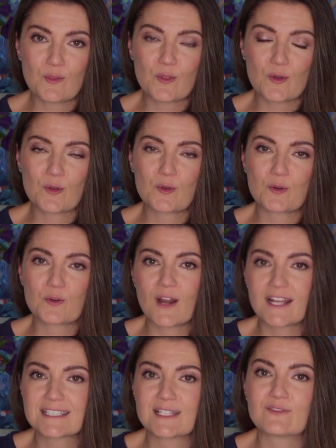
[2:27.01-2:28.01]
the
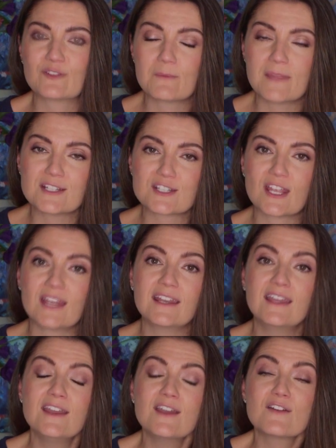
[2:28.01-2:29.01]
correct information.